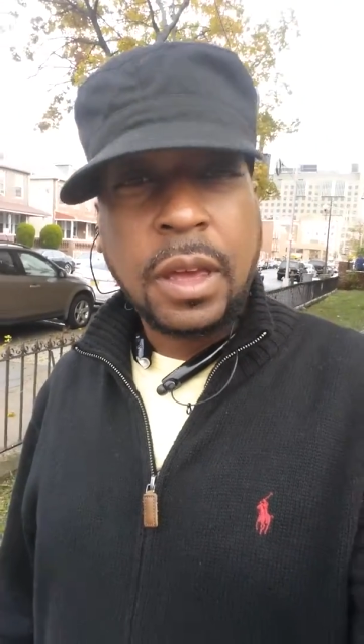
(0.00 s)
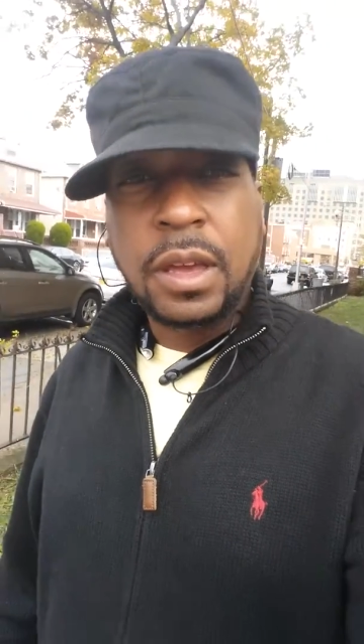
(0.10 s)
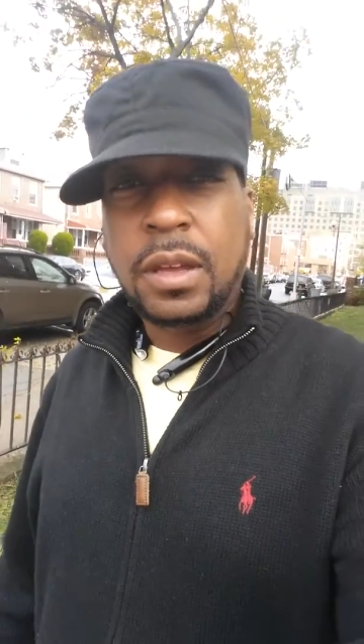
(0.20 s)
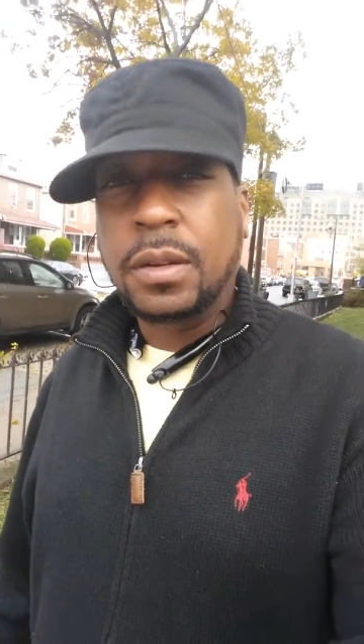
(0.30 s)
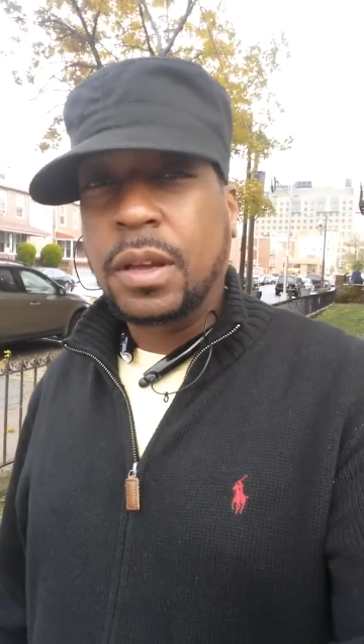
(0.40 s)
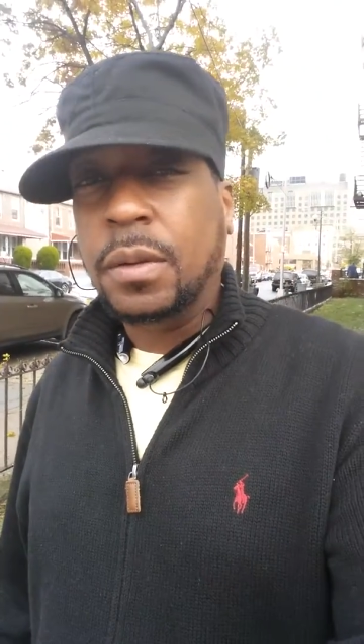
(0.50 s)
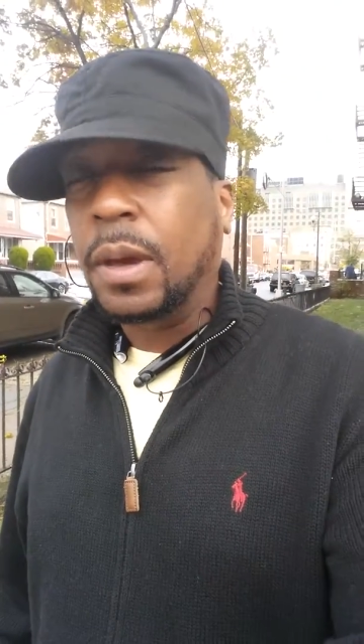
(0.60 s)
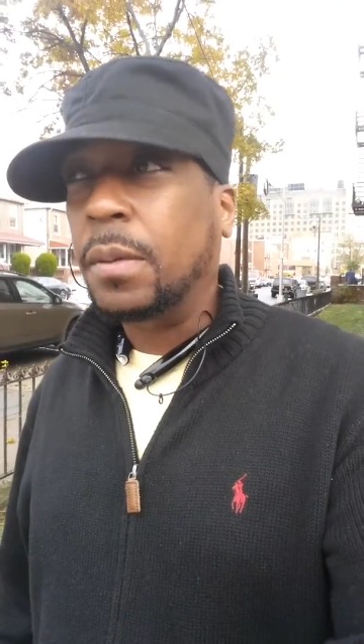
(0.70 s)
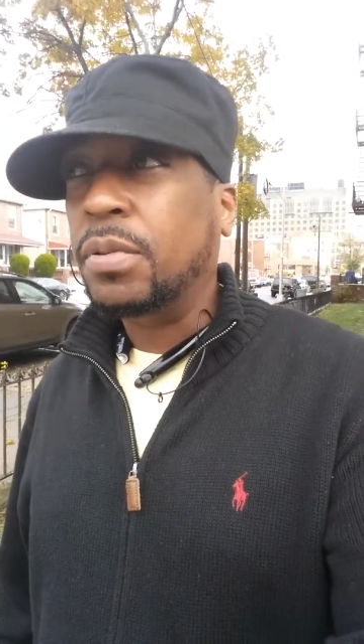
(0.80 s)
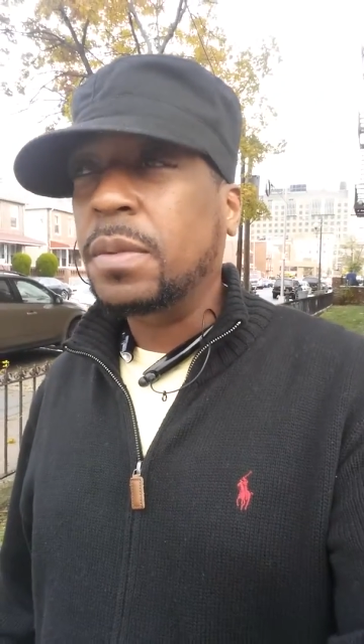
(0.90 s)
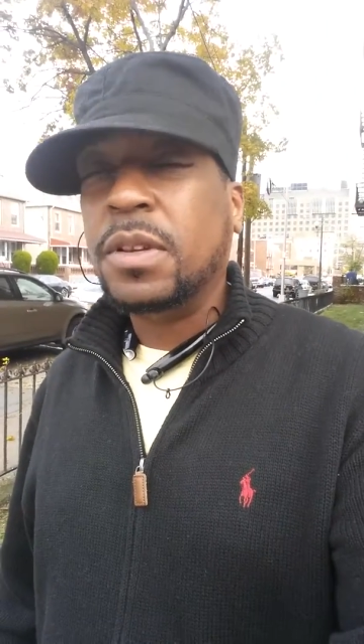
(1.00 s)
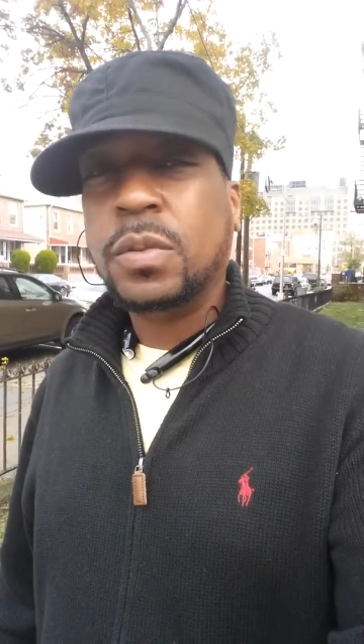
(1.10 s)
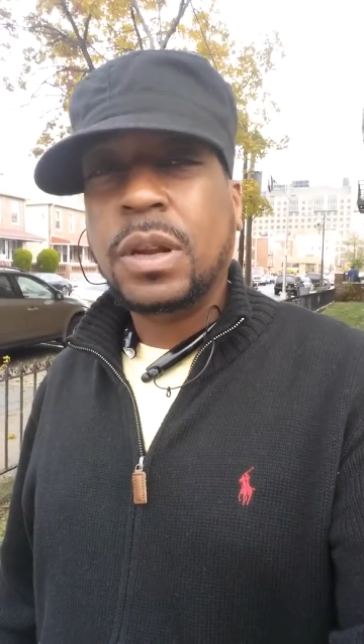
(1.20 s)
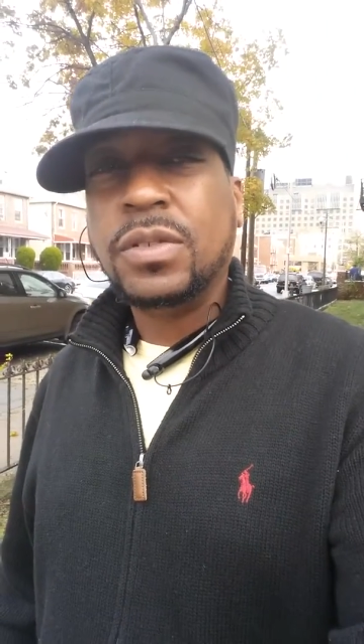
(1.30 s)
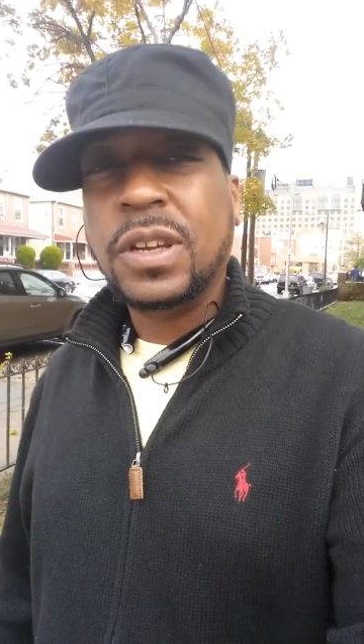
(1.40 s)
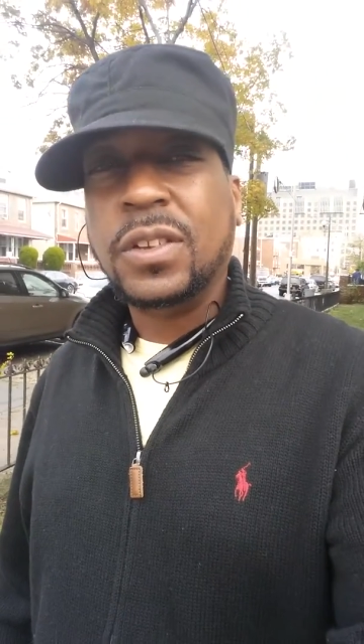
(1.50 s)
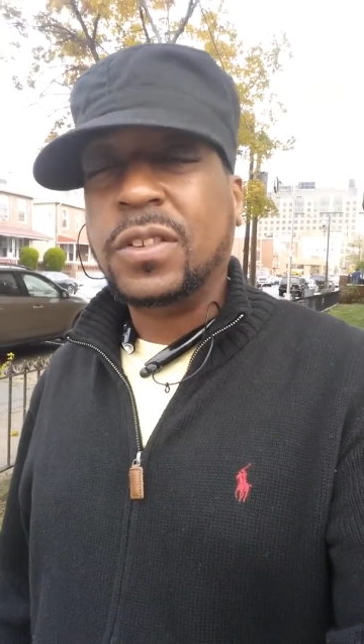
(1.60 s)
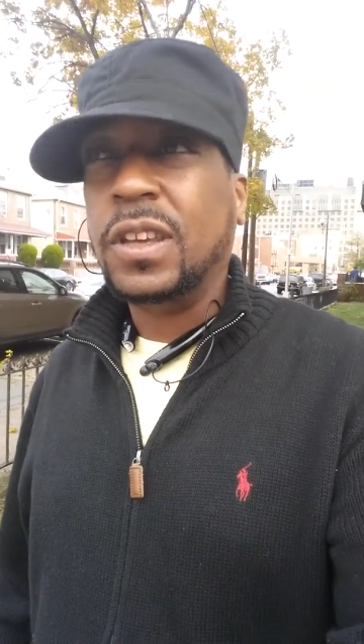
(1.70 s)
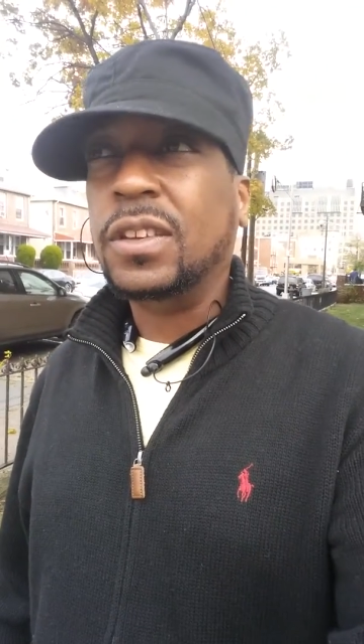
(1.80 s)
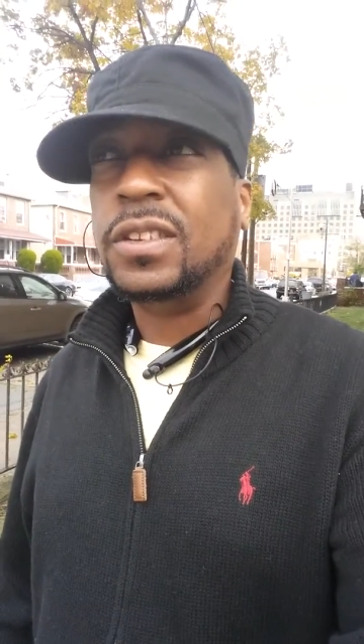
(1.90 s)
And, and, and pretty much what I'm trying to
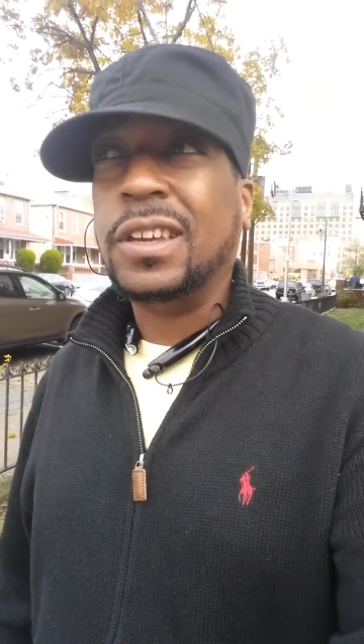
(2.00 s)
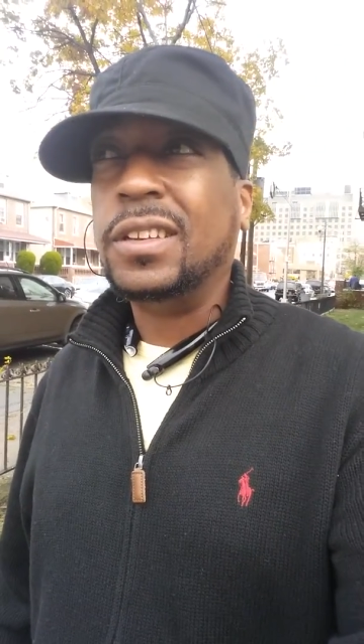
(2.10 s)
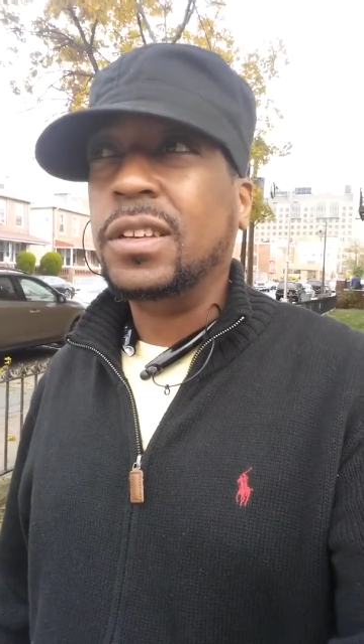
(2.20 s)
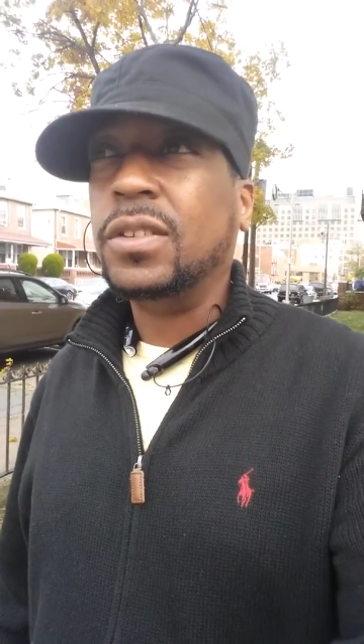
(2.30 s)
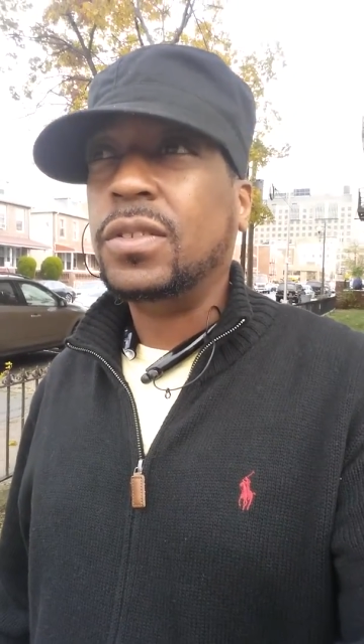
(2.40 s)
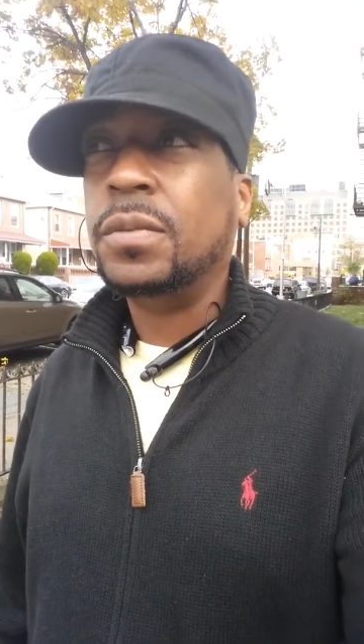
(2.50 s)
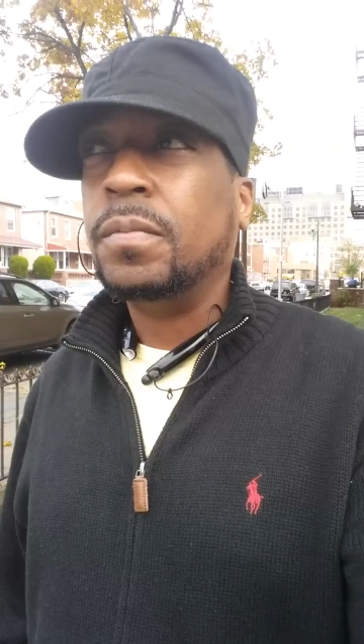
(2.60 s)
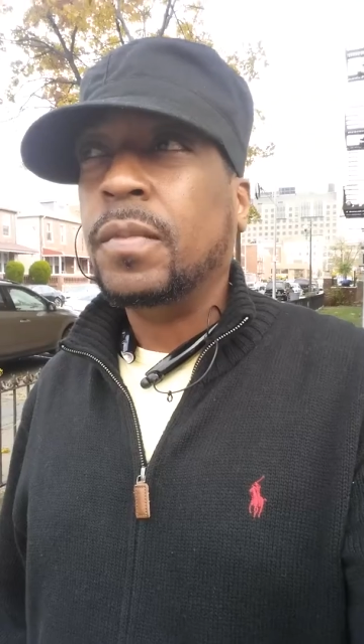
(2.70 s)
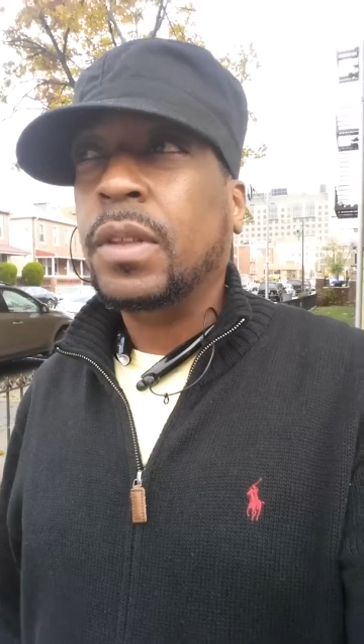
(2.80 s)
say is like this.